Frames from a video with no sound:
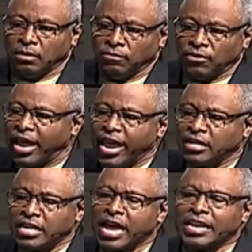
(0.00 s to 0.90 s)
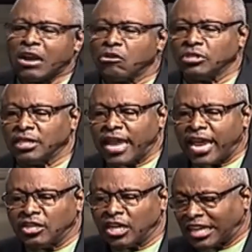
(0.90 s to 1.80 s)
for 8-9 hours a
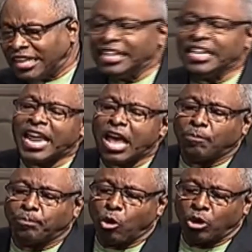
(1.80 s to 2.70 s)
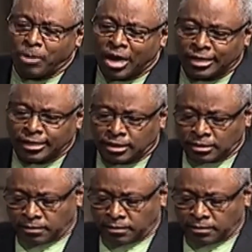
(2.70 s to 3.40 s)
day to clean out porta potties.